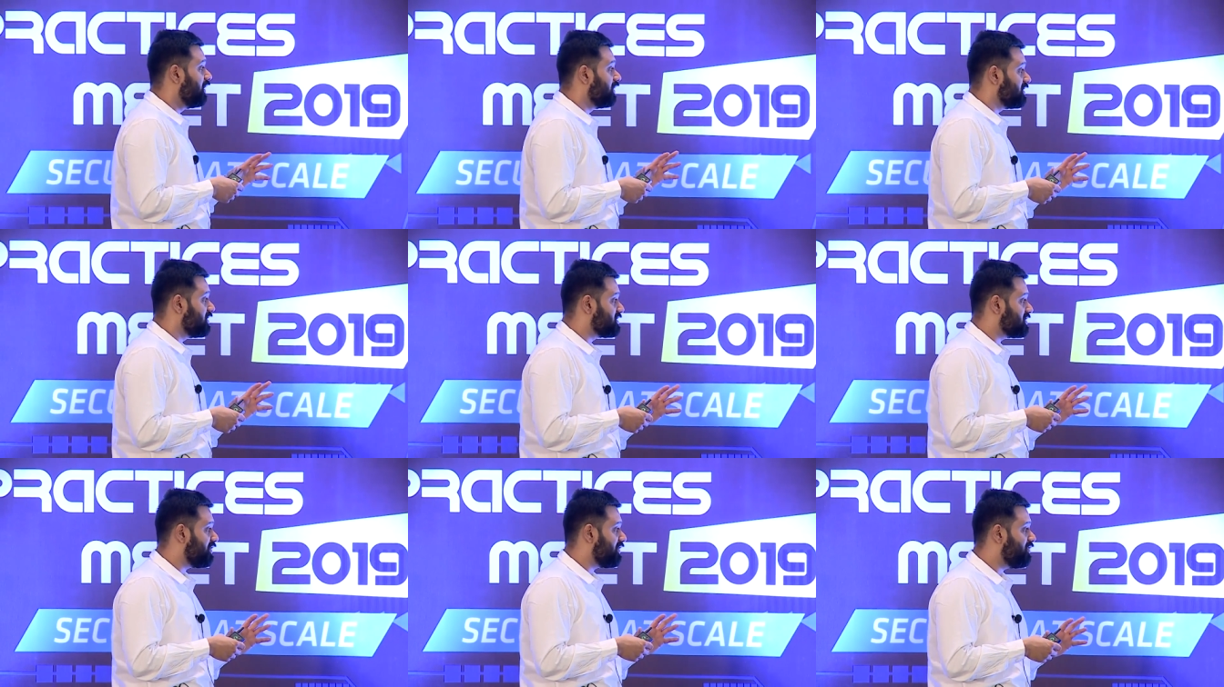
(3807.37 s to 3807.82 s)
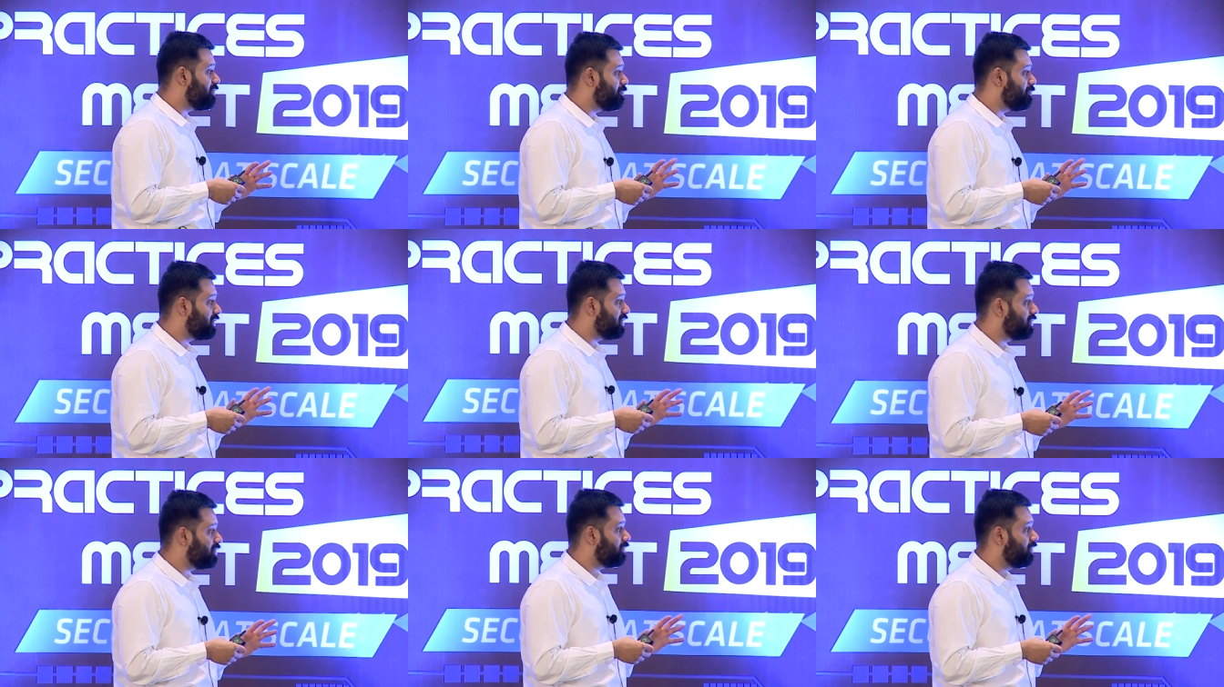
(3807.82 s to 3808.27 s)
The 7
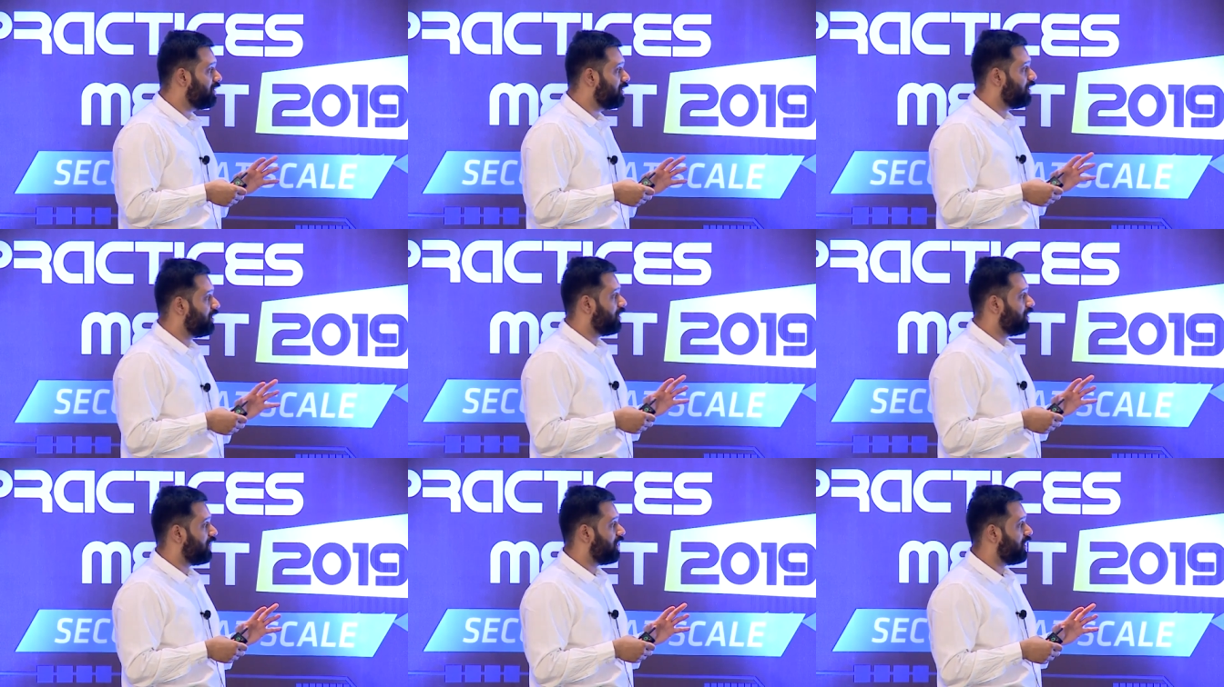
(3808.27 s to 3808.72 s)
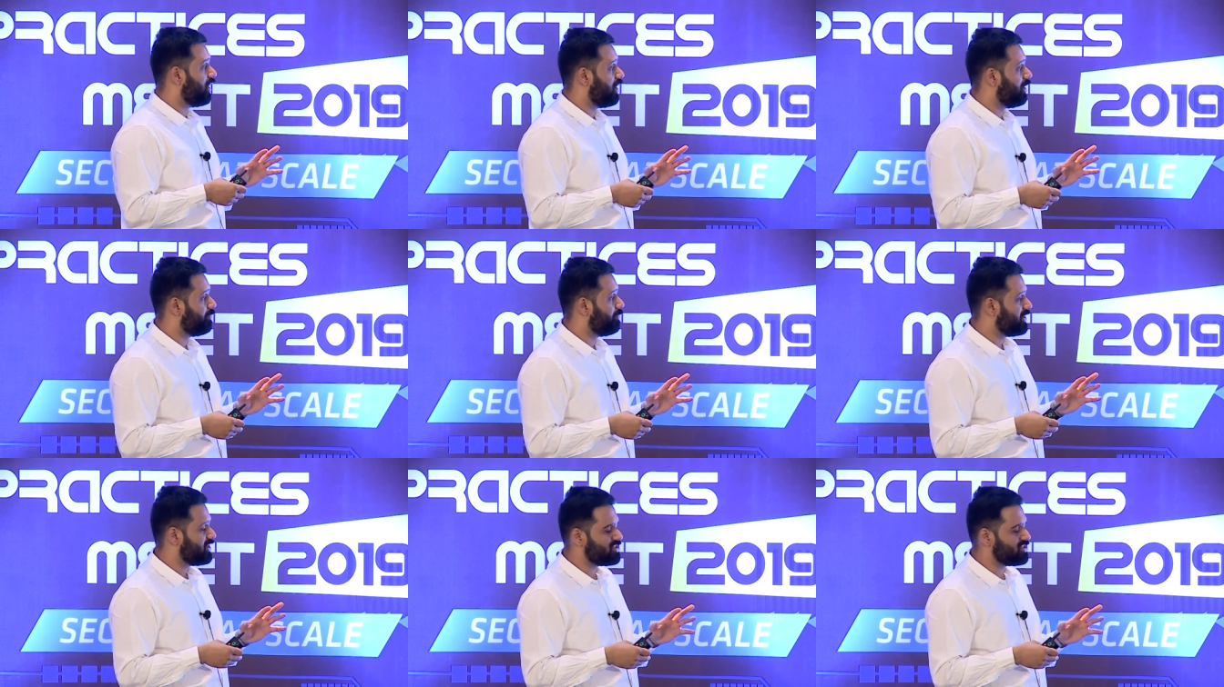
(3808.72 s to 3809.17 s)
billion
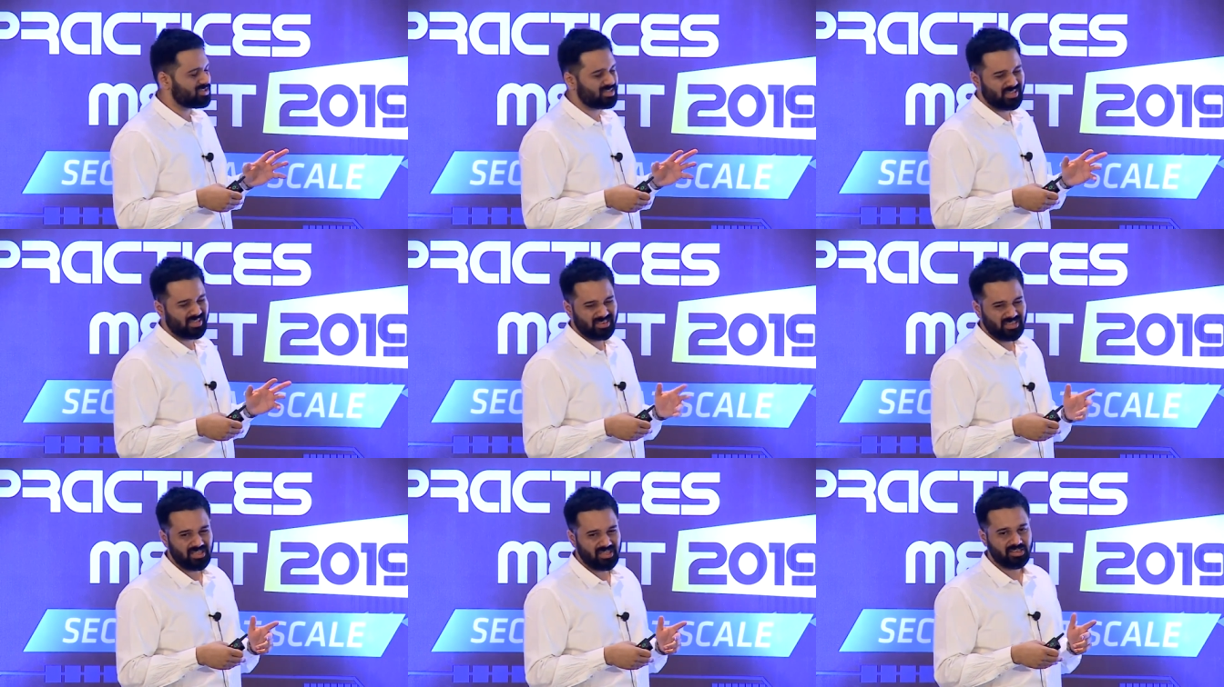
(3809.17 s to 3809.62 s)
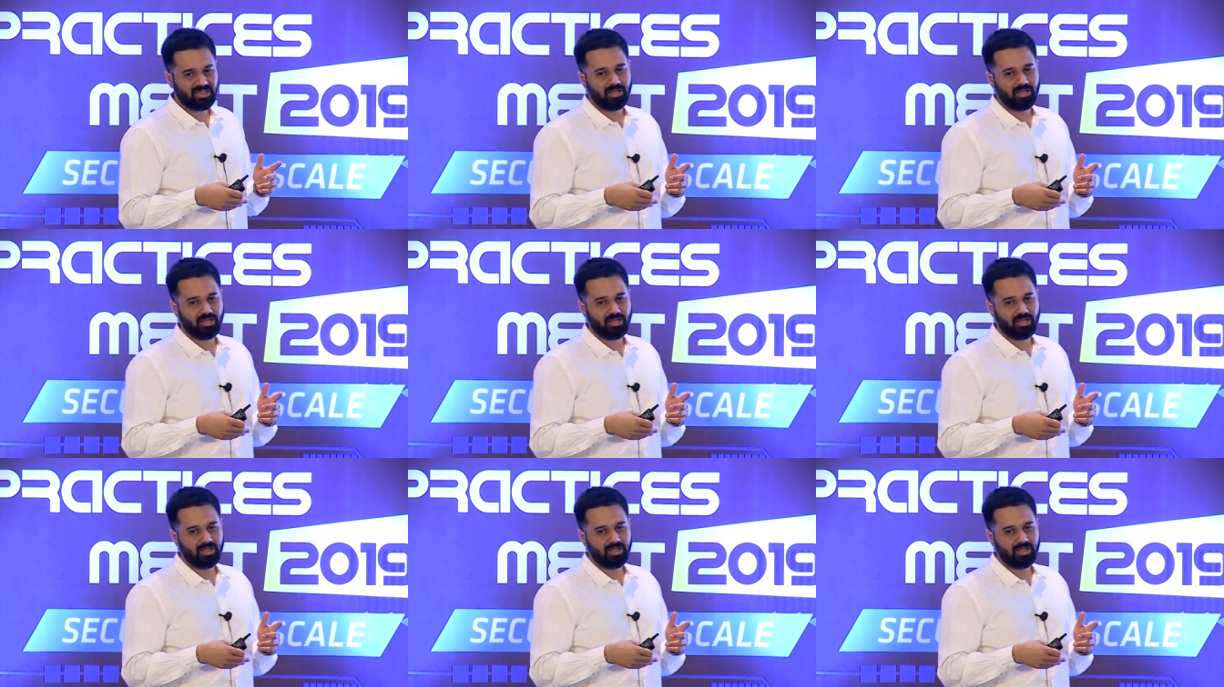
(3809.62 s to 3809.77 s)
breaches, and I think the